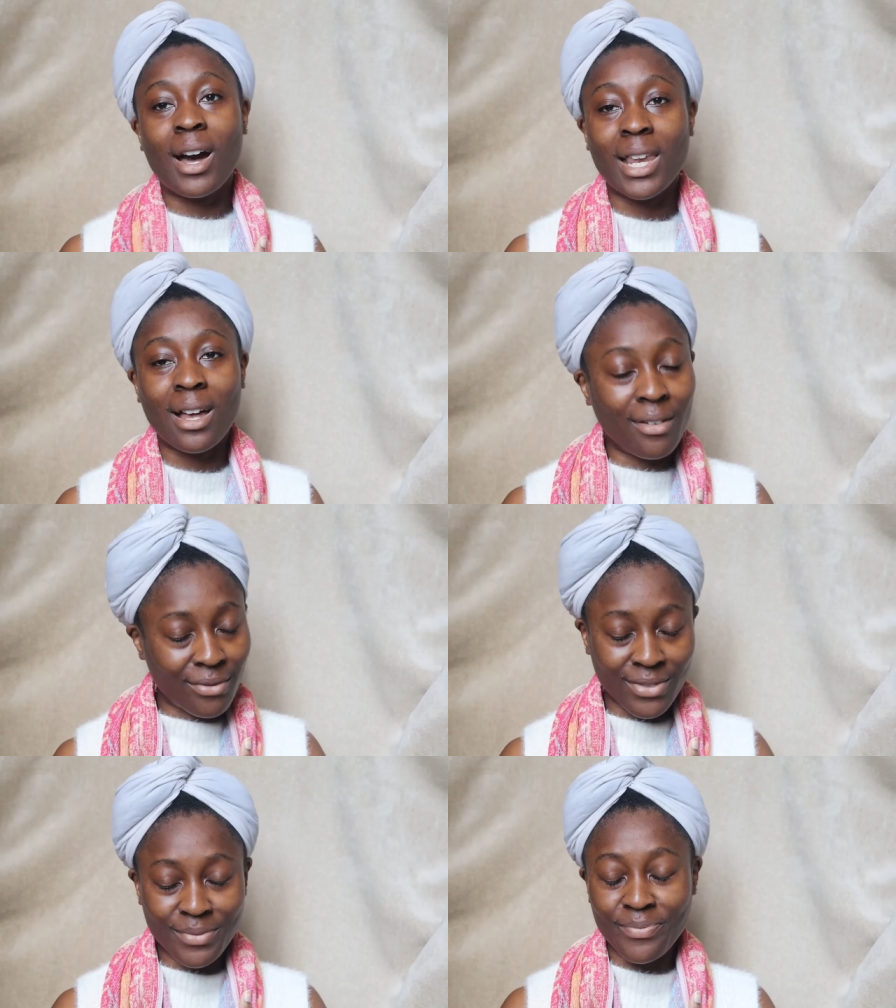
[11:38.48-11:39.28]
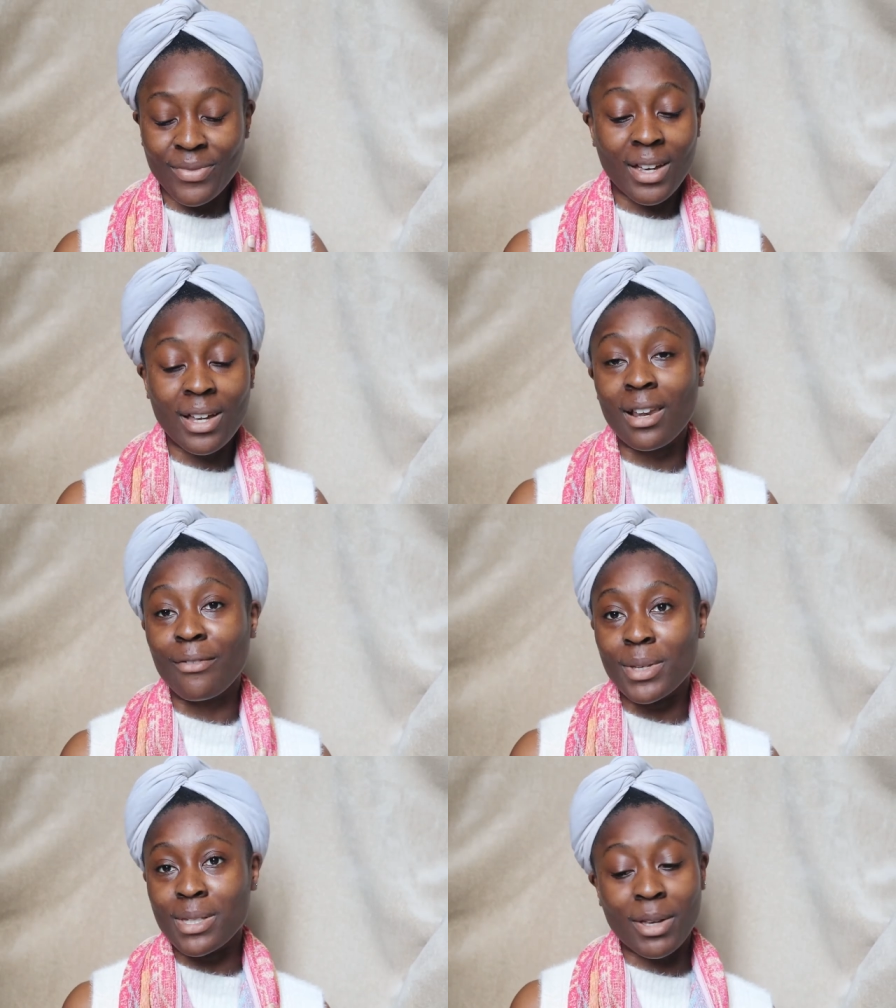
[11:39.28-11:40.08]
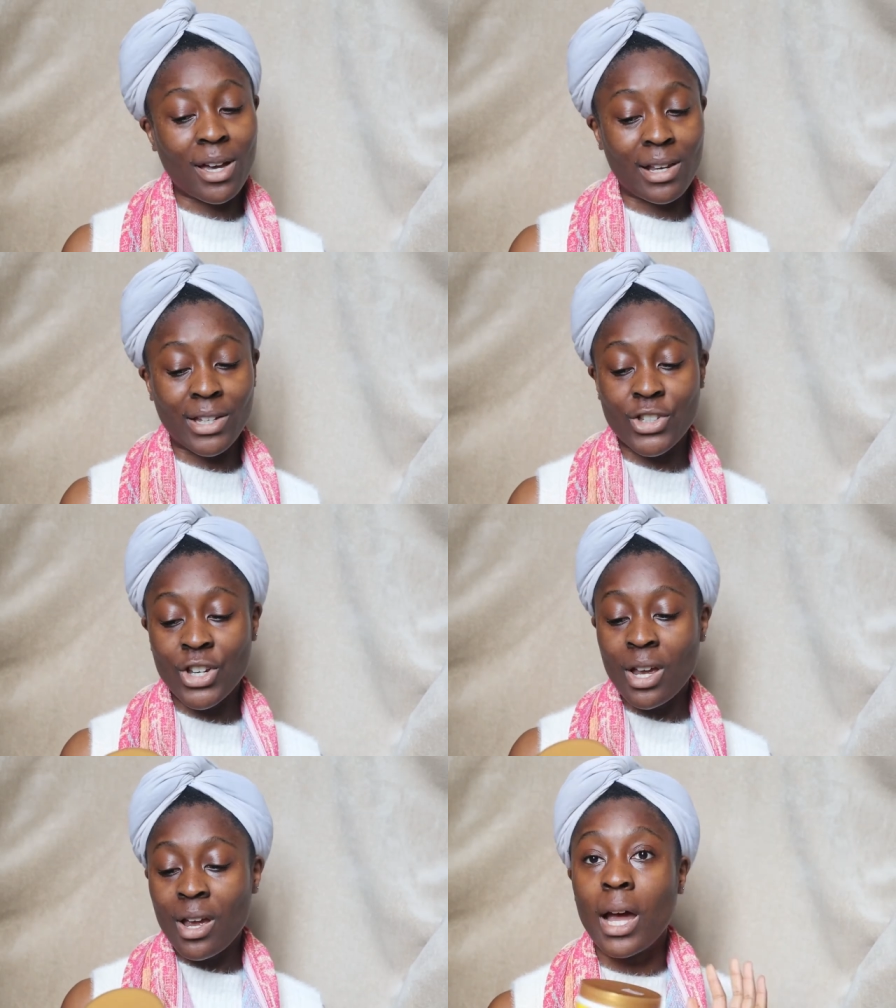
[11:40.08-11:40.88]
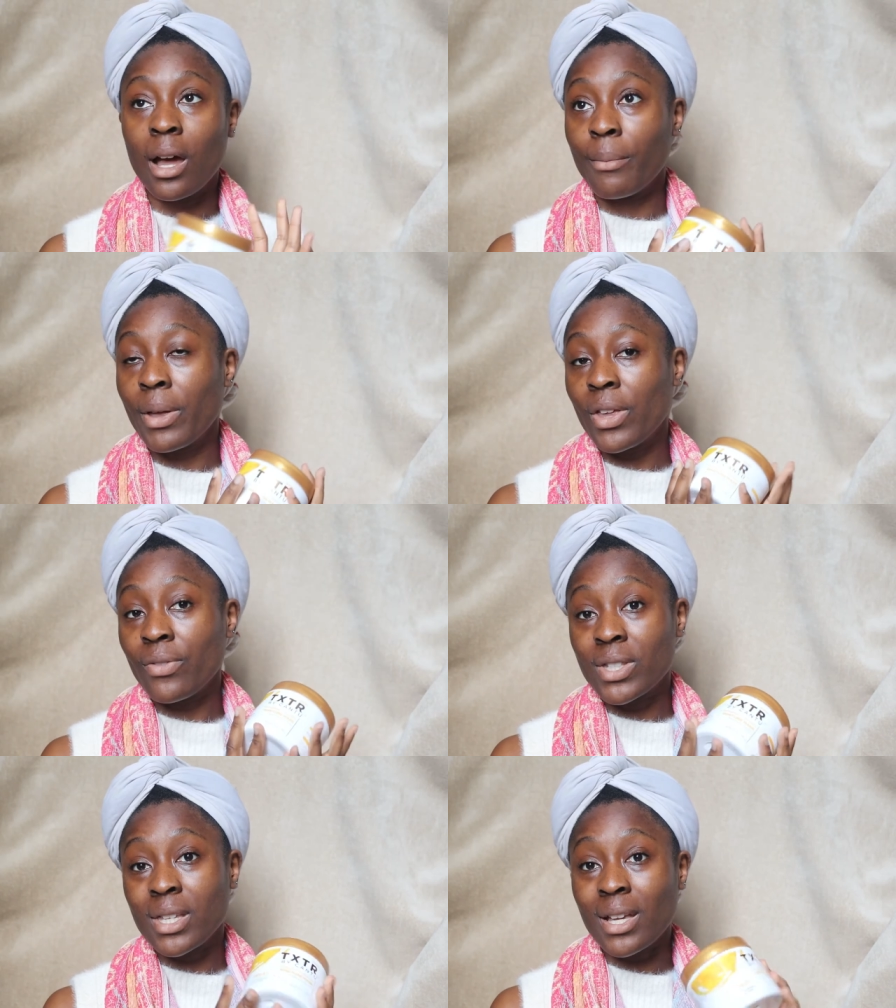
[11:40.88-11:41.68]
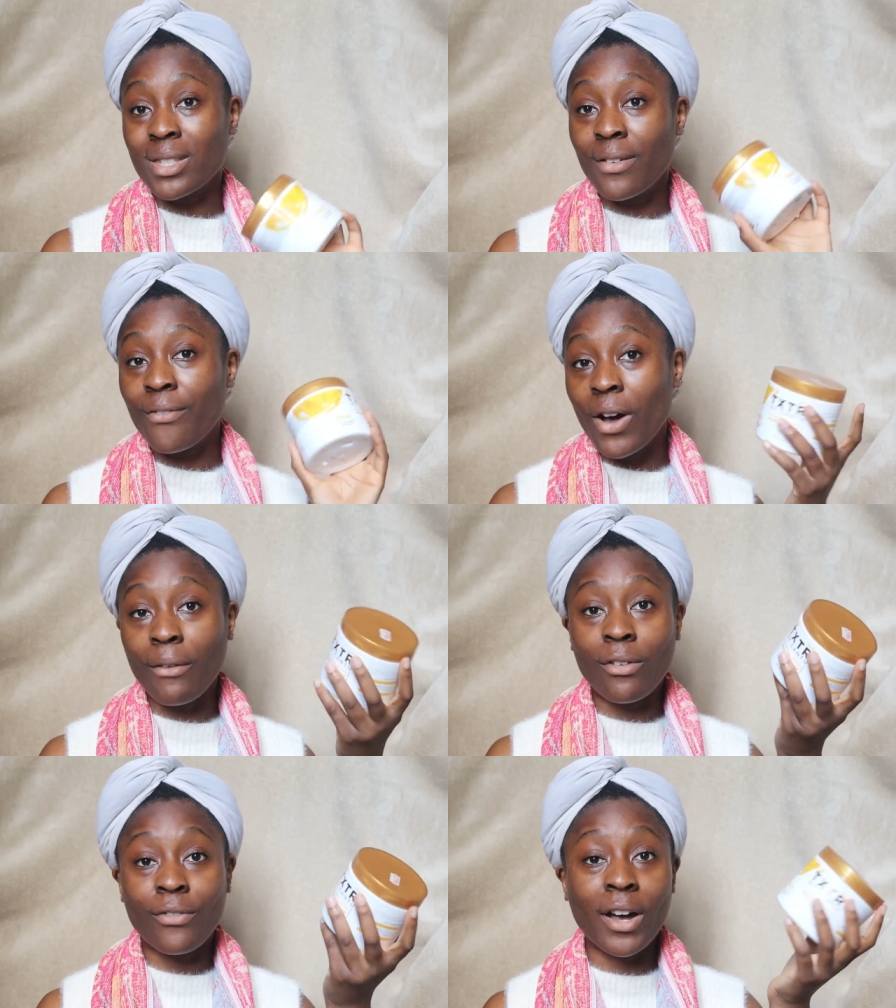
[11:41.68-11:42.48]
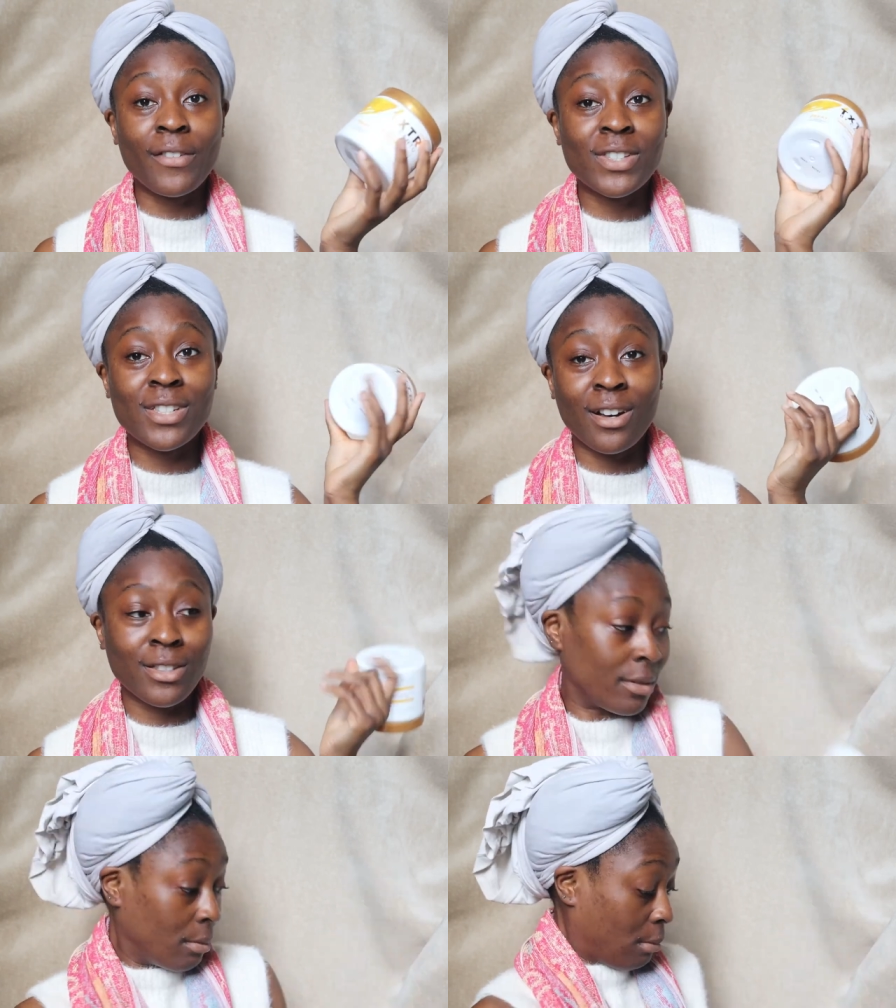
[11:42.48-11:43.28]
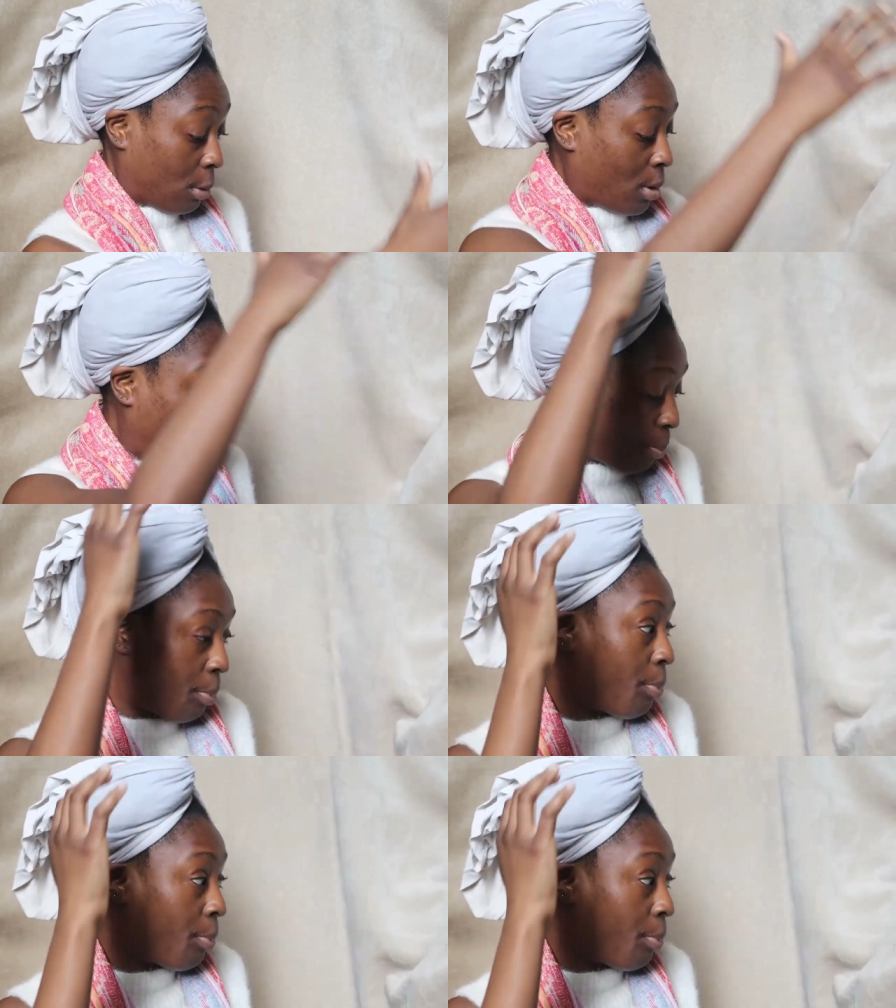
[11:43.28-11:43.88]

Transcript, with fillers: I love. Love me some curlage. I think this gets 5 out of 5 stars. Ooh.